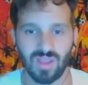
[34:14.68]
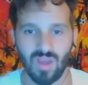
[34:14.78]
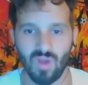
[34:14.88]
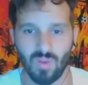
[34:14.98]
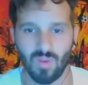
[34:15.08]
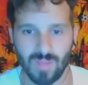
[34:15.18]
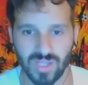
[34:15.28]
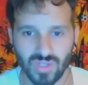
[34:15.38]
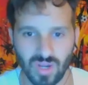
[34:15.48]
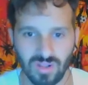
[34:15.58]
oh, I want my
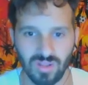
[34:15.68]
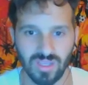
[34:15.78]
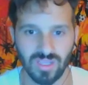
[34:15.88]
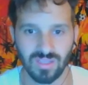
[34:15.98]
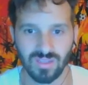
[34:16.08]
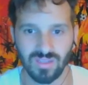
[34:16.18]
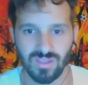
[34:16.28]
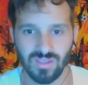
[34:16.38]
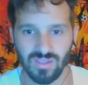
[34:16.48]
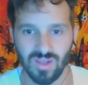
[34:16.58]
juggling,
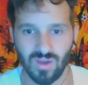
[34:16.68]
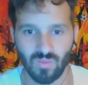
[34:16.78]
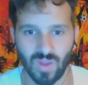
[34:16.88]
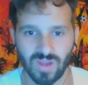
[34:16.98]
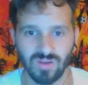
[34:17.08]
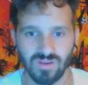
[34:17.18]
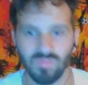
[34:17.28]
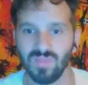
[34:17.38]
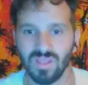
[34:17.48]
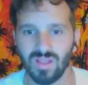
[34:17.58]
record to
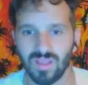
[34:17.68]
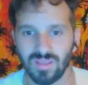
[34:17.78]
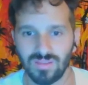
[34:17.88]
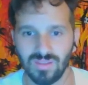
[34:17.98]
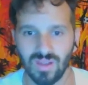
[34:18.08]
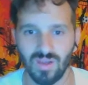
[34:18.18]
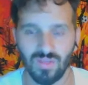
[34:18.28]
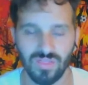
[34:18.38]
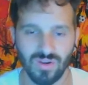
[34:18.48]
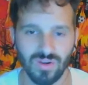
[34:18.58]
be like,
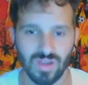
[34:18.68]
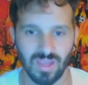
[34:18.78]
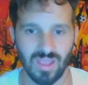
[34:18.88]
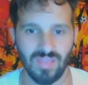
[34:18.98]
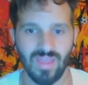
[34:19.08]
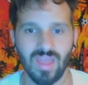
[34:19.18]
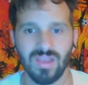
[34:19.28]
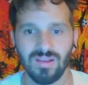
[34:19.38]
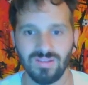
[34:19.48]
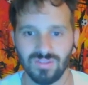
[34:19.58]
30. And
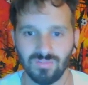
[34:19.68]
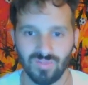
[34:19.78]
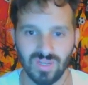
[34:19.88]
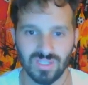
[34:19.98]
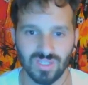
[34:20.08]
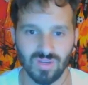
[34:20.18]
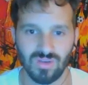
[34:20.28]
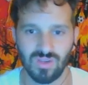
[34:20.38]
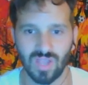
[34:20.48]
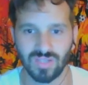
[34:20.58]
then pretty soon
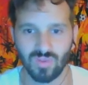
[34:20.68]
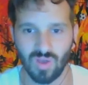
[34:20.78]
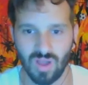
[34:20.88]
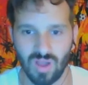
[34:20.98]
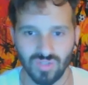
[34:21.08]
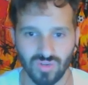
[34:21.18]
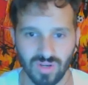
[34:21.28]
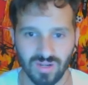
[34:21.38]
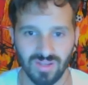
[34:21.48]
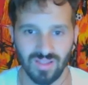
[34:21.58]
you get to
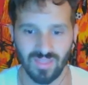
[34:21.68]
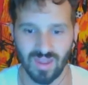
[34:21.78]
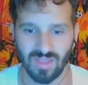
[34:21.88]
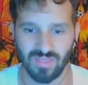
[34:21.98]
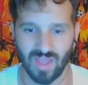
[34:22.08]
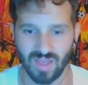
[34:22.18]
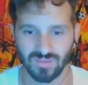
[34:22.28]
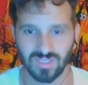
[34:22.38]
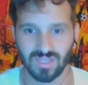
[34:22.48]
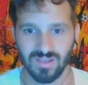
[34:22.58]
100 and then
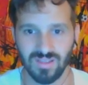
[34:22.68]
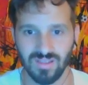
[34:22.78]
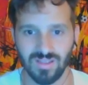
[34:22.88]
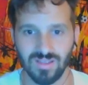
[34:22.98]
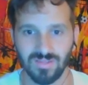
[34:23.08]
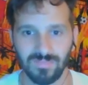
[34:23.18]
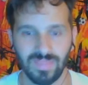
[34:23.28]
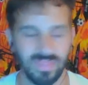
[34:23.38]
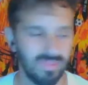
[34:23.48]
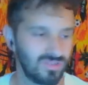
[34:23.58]
1,000.
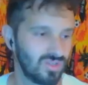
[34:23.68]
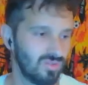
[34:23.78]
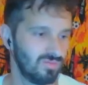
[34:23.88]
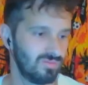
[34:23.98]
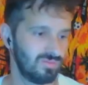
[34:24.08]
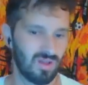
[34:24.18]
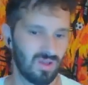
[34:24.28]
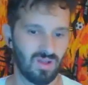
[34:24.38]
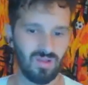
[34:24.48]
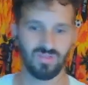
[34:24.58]
So
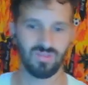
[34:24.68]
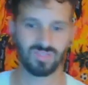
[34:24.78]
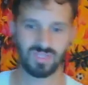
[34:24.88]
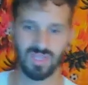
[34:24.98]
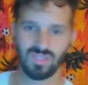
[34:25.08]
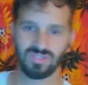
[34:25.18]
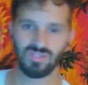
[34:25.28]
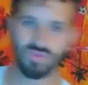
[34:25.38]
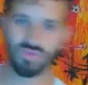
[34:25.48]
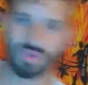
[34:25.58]
all those things you can